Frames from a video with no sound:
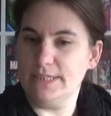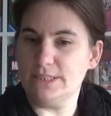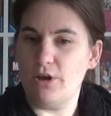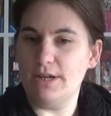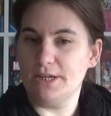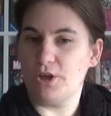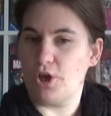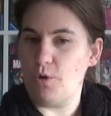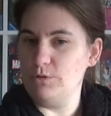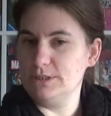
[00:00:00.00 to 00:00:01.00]
It's all in
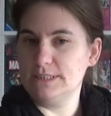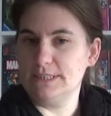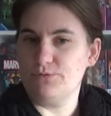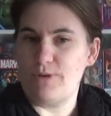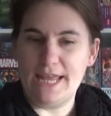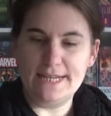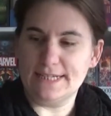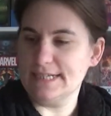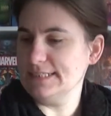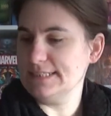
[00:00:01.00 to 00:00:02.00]
golden and
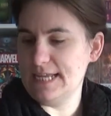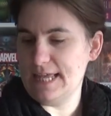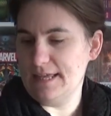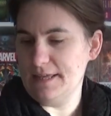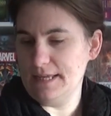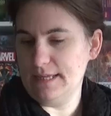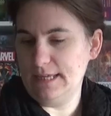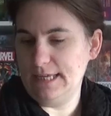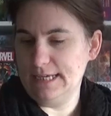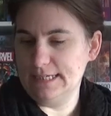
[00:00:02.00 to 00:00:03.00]
white and uh,
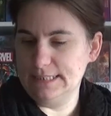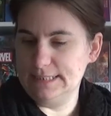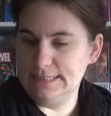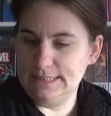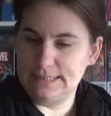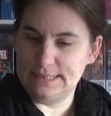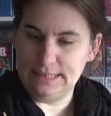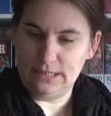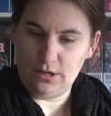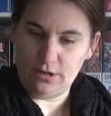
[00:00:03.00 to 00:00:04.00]
here is
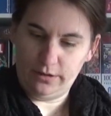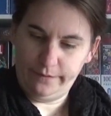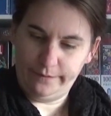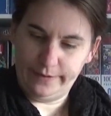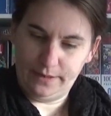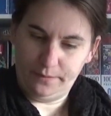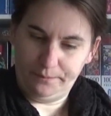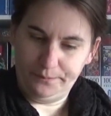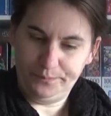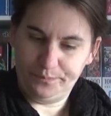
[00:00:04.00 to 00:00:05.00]
a lot of
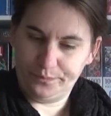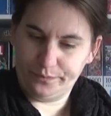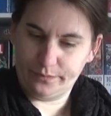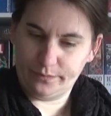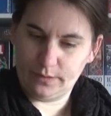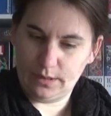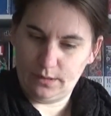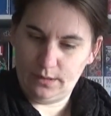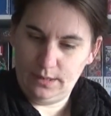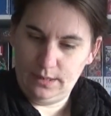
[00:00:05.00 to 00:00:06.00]
um,
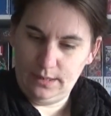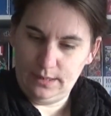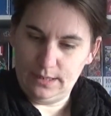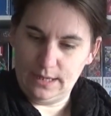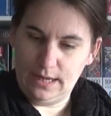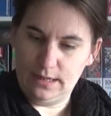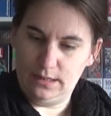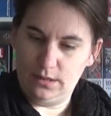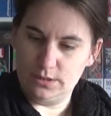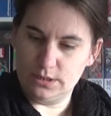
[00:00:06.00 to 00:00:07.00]
here are
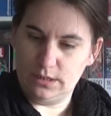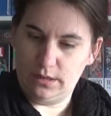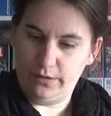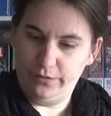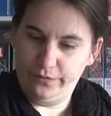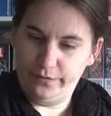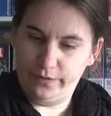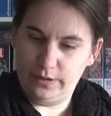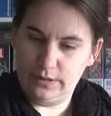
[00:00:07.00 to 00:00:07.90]
a lot of